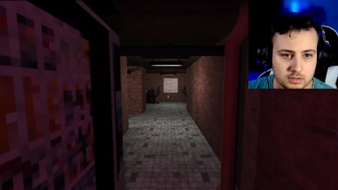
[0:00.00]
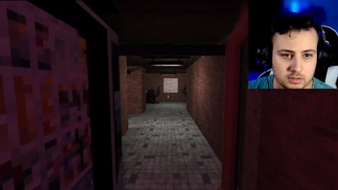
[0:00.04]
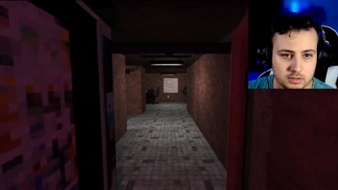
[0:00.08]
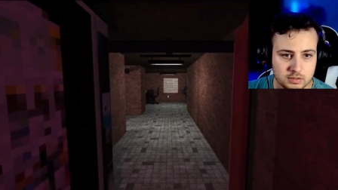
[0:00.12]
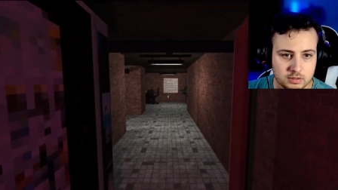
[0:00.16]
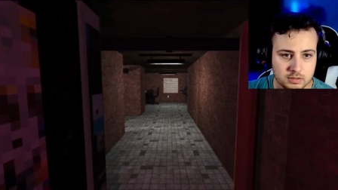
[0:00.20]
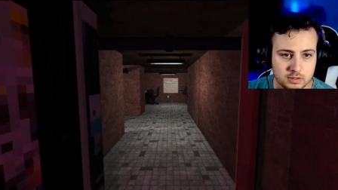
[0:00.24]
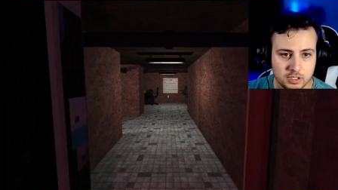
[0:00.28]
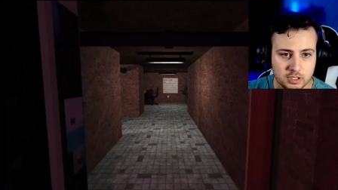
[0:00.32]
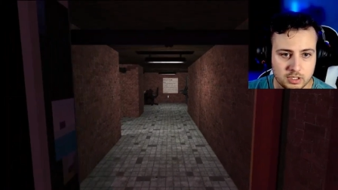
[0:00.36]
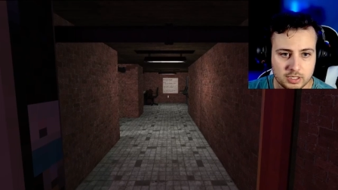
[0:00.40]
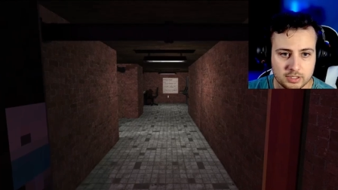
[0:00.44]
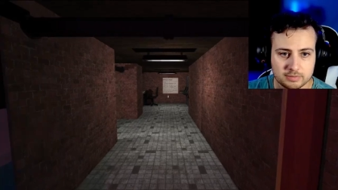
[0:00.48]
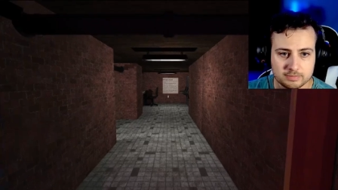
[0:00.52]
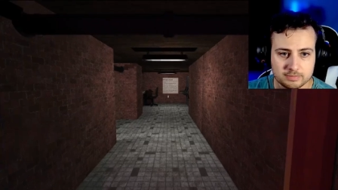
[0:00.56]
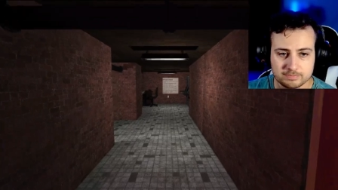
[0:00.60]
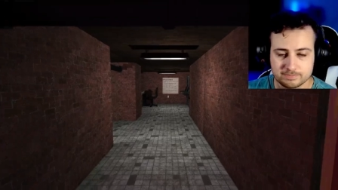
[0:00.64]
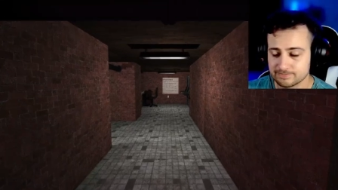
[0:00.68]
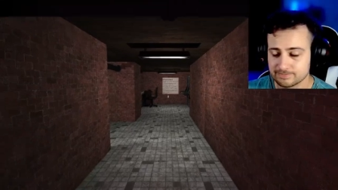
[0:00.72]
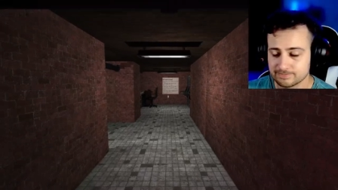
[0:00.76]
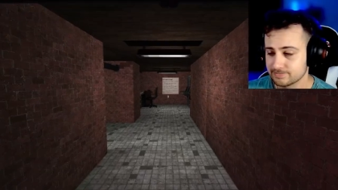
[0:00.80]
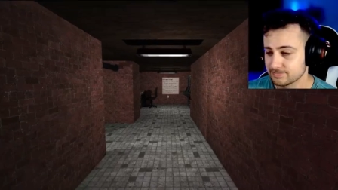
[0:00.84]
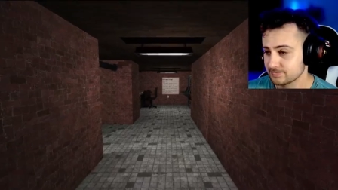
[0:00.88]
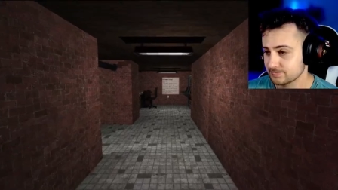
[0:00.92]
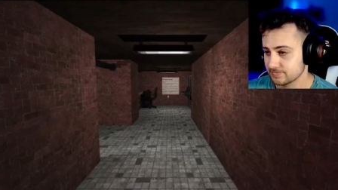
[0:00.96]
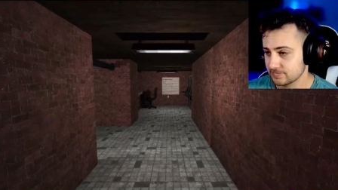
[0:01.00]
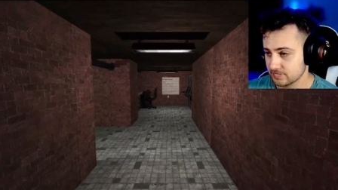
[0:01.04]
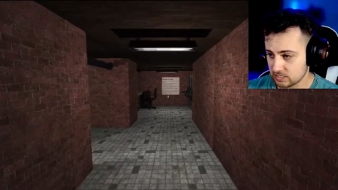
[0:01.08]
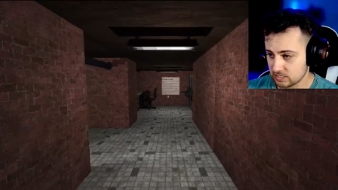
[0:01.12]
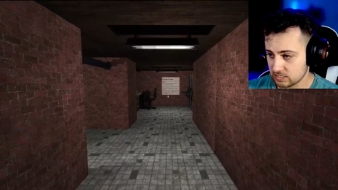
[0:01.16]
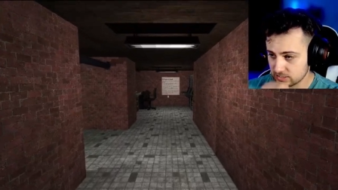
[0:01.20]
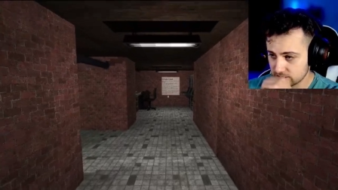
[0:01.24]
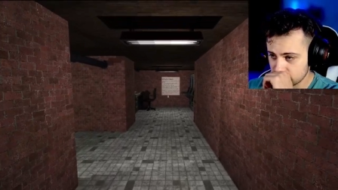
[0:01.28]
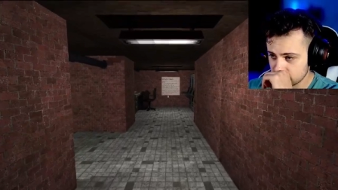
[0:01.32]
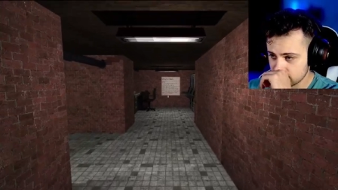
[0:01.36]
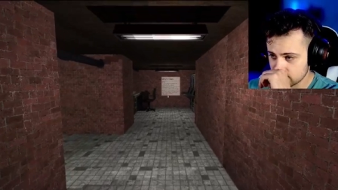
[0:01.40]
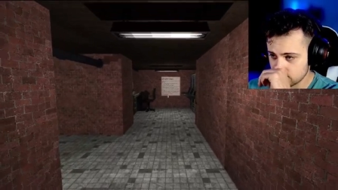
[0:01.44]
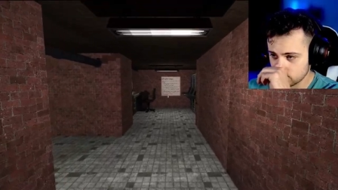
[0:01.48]
All right, I
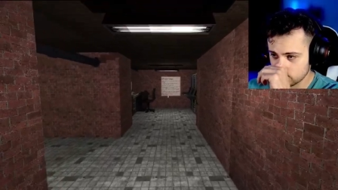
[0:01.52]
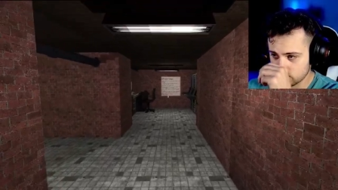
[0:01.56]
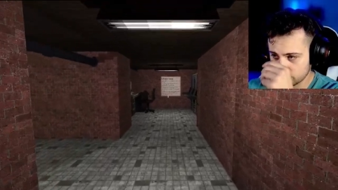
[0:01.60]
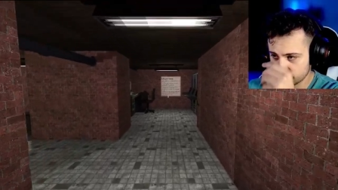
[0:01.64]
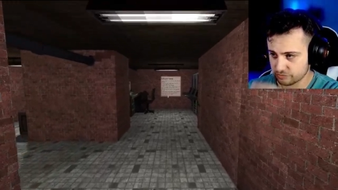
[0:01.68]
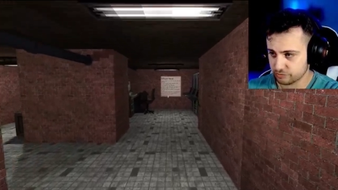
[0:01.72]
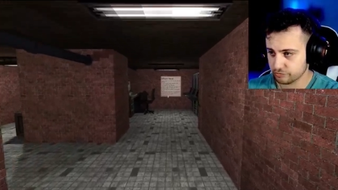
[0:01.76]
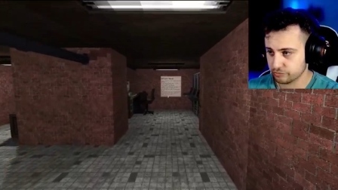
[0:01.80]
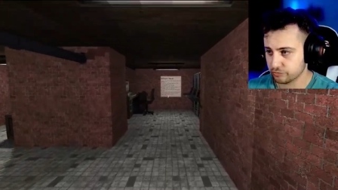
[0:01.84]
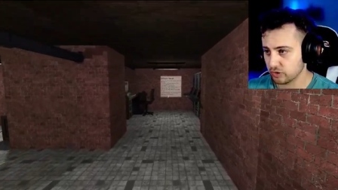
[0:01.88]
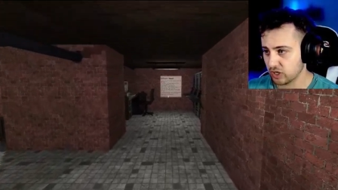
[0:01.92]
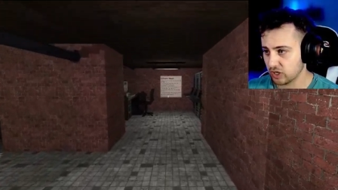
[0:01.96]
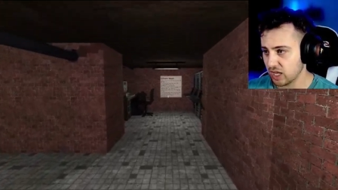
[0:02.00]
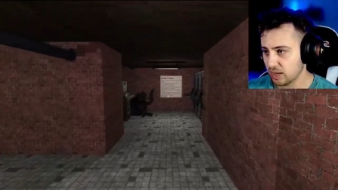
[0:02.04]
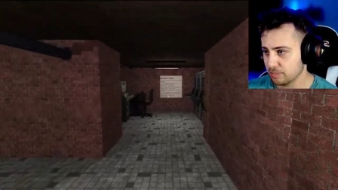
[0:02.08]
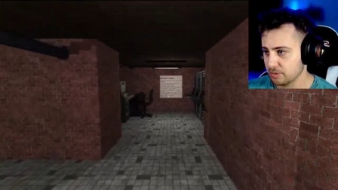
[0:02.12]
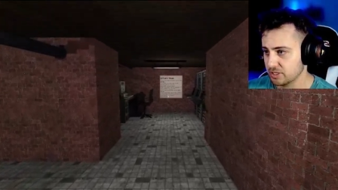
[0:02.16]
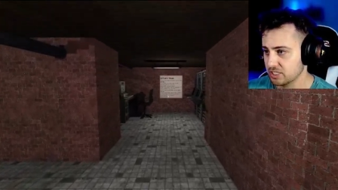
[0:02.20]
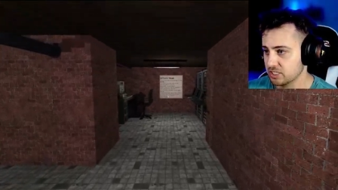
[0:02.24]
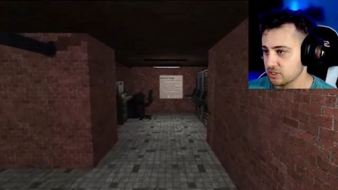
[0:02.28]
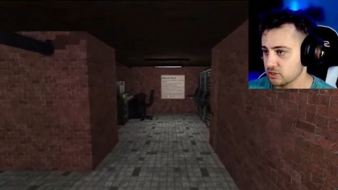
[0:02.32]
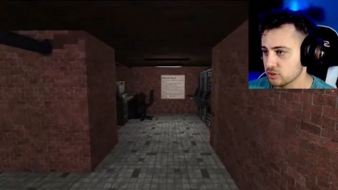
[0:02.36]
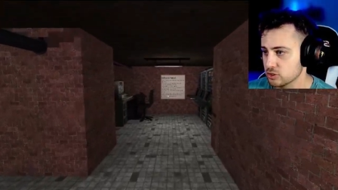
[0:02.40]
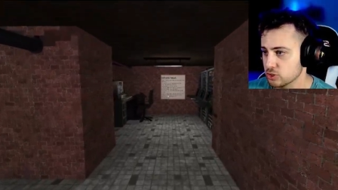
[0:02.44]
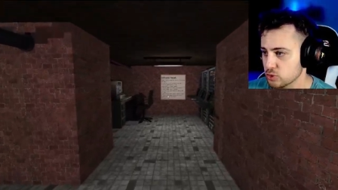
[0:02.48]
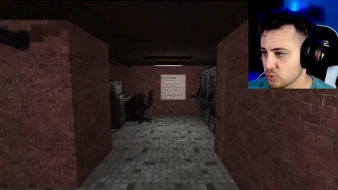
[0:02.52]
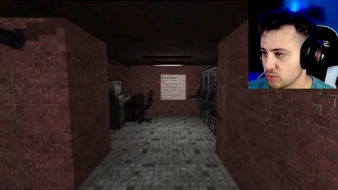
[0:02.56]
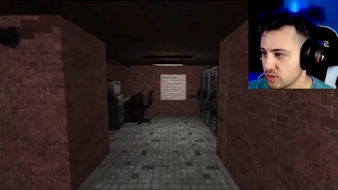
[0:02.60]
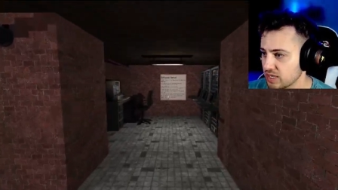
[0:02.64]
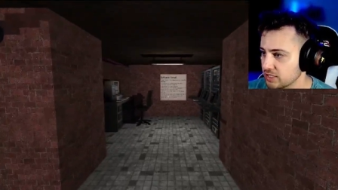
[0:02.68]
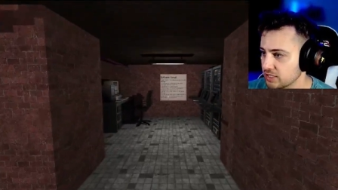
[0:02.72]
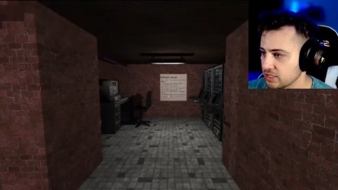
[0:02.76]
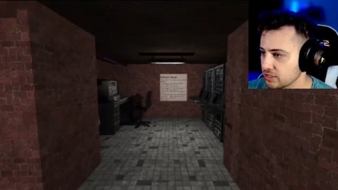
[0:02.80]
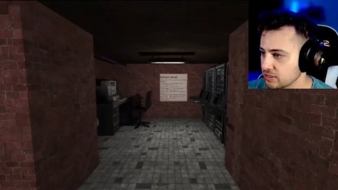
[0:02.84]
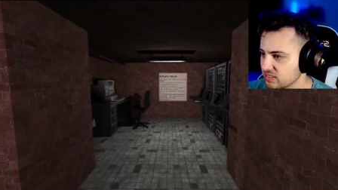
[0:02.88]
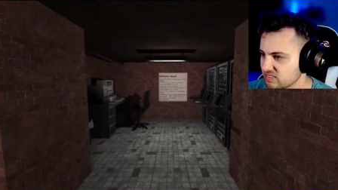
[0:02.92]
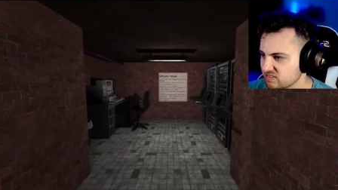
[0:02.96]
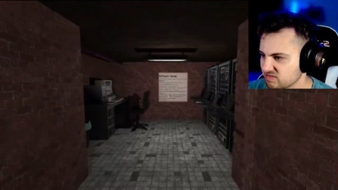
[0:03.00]
guess our floppy is
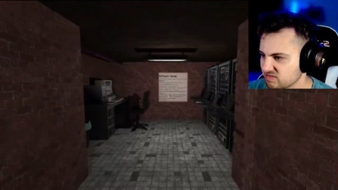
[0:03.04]
ready.